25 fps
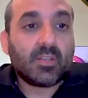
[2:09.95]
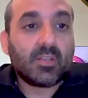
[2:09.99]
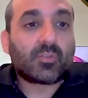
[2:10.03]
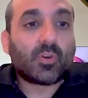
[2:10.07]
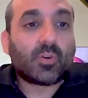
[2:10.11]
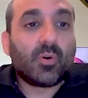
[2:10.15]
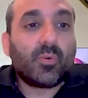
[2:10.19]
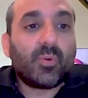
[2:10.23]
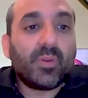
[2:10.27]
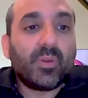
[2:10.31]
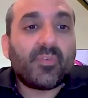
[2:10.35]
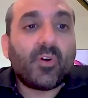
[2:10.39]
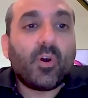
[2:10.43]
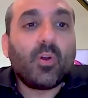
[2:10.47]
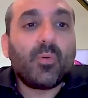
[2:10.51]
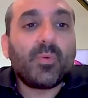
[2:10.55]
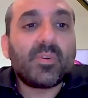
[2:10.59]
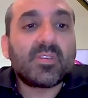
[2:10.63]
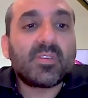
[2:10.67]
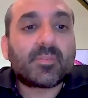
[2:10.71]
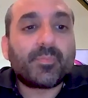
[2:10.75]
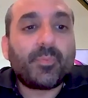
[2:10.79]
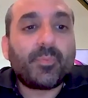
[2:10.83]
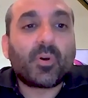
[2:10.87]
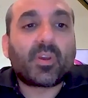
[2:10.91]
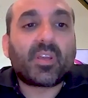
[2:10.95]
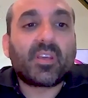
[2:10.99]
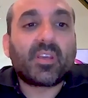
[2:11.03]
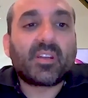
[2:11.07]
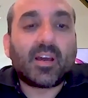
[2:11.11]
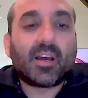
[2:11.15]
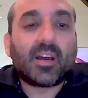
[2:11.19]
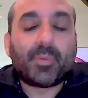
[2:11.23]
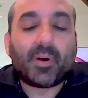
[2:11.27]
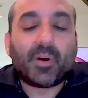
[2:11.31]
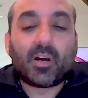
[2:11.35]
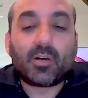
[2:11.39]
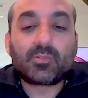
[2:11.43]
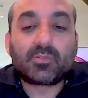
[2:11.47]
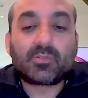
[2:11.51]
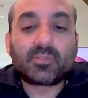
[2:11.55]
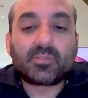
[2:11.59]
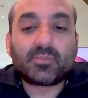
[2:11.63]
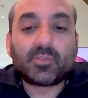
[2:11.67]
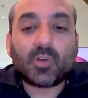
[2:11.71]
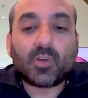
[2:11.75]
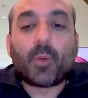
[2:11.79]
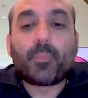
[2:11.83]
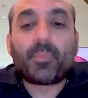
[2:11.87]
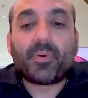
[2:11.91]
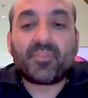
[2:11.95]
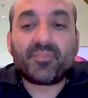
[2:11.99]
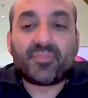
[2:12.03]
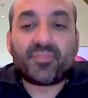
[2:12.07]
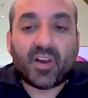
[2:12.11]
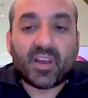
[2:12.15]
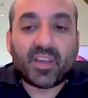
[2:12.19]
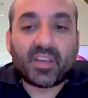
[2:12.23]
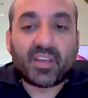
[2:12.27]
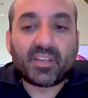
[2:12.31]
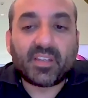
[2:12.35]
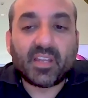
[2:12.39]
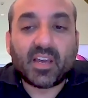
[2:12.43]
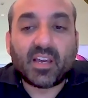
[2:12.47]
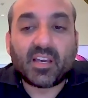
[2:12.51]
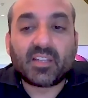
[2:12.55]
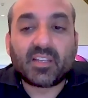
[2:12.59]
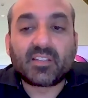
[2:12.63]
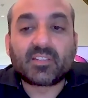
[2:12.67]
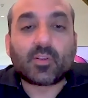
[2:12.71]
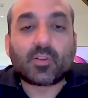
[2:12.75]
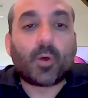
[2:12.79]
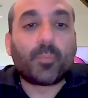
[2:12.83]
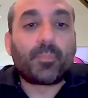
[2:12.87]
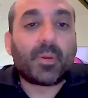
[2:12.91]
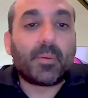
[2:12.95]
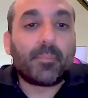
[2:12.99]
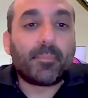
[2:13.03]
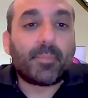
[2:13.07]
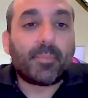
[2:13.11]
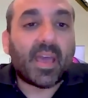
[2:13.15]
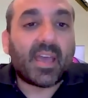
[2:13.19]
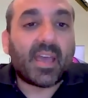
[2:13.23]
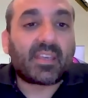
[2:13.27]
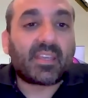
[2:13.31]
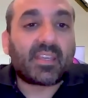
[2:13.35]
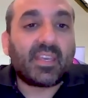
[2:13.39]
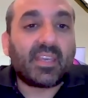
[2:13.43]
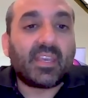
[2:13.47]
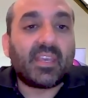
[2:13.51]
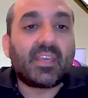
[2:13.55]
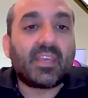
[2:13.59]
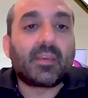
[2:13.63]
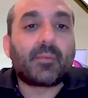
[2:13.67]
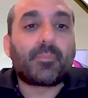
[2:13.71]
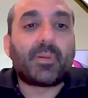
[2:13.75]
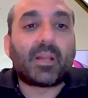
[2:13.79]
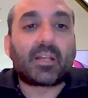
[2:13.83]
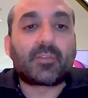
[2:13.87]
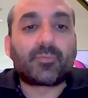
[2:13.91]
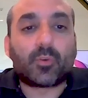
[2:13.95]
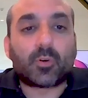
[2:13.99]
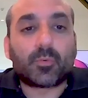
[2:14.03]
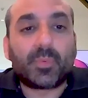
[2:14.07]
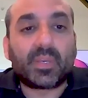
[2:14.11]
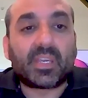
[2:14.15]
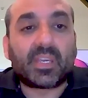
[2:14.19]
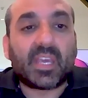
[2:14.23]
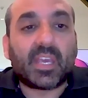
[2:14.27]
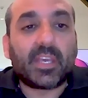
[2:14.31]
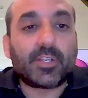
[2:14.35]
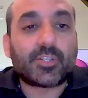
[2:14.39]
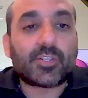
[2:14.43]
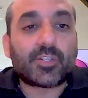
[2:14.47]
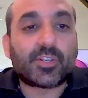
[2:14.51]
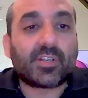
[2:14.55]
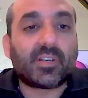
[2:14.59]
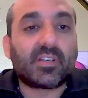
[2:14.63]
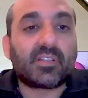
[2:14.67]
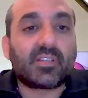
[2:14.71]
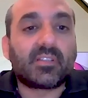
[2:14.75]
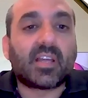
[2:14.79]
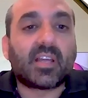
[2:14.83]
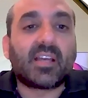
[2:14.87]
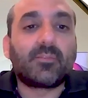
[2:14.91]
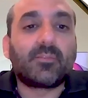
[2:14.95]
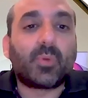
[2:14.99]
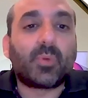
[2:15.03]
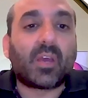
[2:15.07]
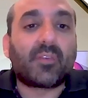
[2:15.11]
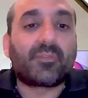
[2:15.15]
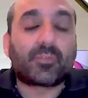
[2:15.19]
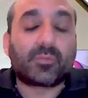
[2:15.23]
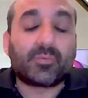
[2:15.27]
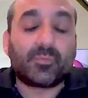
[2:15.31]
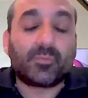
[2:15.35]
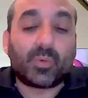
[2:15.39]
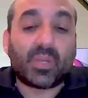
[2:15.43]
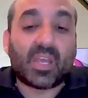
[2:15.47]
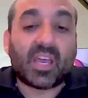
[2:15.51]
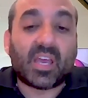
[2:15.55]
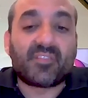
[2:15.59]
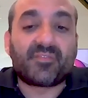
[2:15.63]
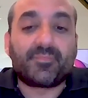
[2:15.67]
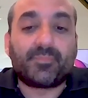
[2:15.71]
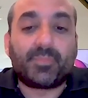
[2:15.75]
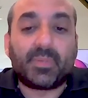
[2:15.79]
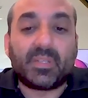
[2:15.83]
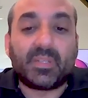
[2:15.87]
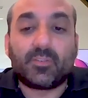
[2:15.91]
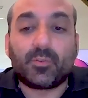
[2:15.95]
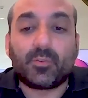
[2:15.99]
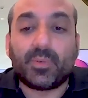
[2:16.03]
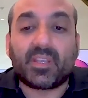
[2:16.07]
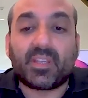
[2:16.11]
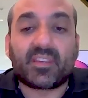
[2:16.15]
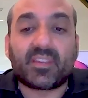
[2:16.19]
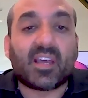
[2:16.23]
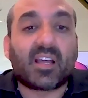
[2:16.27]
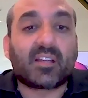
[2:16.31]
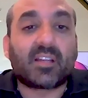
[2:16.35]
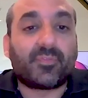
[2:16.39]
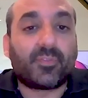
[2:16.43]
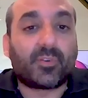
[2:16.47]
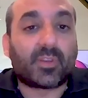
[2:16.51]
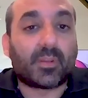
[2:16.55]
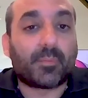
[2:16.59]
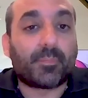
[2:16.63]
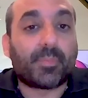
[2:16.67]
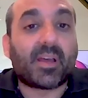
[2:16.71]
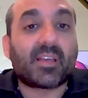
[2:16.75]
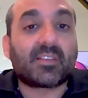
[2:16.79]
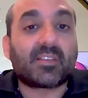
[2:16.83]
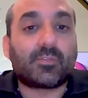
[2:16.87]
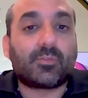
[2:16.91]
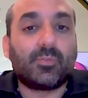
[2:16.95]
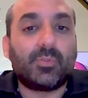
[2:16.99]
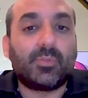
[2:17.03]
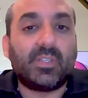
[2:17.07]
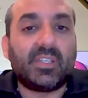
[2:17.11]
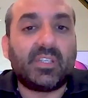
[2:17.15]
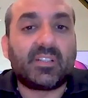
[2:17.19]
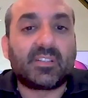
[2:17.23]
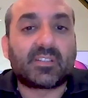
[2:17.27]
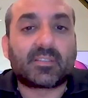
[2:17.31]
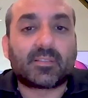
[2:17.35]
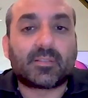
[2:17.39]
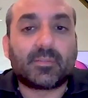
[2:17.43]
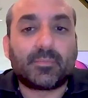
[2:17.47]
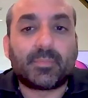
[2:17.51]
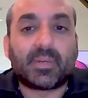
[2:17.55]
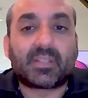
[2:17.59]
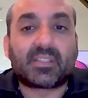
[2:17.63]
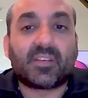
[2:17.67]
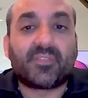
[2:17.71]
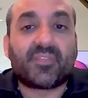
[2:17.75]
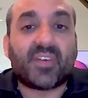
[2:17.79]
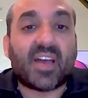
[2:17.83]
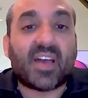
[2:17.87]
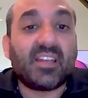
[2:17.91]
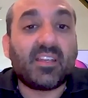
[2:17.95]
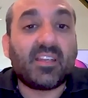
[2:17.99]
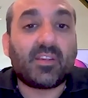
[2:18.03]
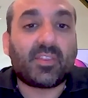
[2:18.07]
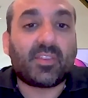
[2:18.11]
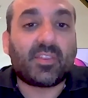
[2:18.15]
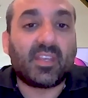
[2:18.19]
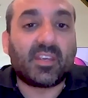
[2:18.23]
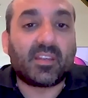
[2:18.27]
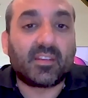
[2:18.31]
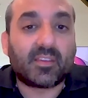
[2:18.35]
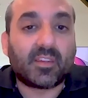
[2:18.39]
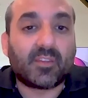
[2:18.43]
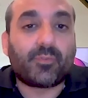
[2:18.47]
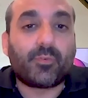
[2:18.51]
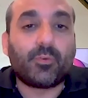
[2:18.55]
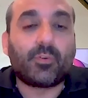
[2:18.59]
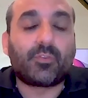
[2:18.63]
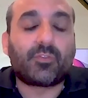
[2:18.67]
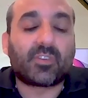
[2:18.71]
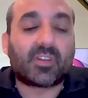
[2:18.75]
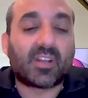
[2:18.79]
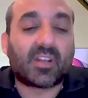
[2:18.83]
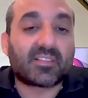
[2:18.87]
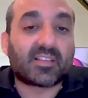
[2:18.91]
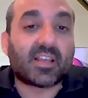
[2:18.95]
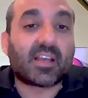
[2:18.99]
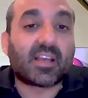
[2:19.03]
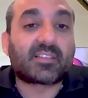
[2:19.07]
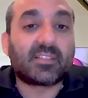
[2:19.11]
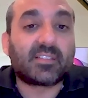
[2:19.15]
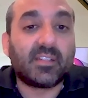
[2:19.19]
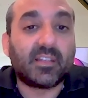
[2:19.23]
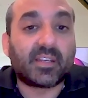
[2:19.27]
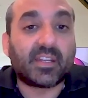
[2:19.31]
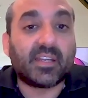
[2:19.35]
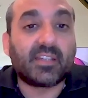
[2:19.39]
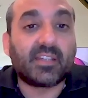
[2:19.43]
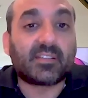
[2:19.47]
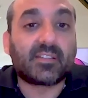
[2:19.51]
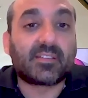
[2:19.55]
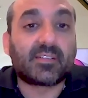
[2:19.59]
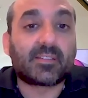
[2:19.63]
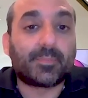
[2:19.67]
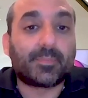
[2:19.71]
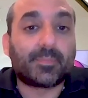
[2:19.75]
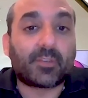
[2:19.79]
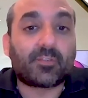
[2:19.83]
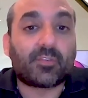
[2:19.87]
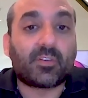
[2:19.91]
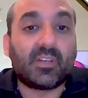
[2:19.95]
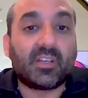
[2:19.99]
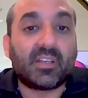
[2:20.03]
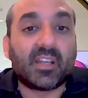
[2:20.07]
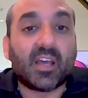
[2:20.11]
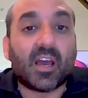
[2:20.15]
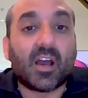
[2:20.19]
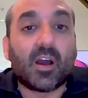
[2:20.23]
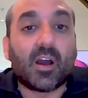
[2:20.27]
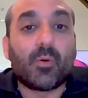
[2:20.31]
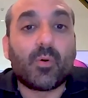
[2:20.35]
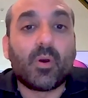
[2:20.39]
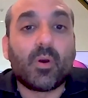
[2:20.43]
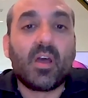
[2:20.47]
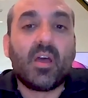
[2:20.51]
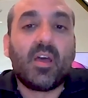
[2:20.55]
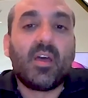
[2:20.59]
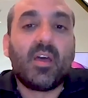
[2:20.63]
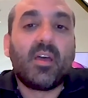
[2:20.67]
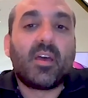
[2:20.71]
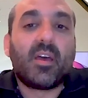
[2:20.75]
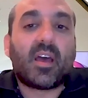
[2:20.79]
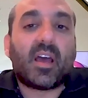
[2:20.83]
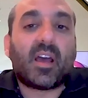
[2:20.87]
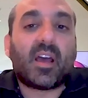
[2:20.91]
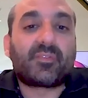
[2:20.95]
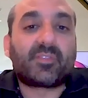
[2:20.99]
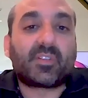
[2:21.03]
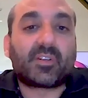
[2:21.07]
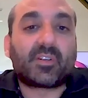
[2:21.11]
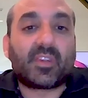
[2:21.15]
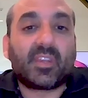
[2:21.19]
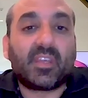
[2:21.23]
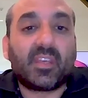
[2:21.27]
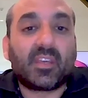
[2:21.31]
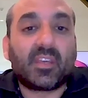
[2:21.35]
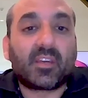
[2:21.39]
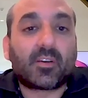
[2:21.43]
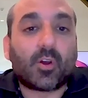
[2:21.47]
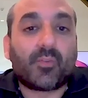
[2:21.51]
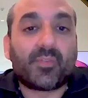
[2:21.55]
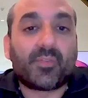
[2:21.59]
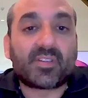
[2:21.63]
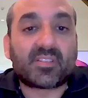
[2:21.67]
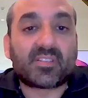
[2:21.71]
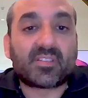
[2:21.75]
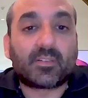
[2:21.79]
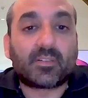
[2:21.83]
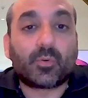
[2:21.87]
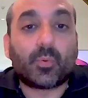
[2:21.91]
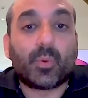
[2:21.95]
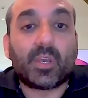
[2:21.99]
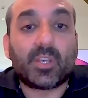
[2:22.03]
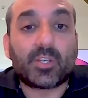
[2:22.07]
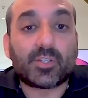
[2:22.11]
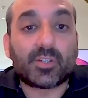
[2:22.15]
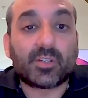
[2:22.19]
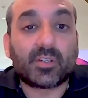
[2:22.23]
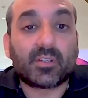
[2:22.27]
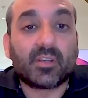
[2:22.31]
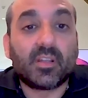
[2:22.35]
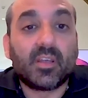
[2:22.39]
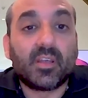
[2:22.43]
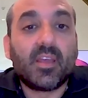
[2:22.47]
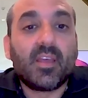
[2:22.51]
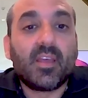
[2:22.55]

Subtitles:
So we've always spoken about open finance, open banking, platformification, and we have been doing that for the past 2 years. But if anything, the future has accelerated, especially now after the COVID situation.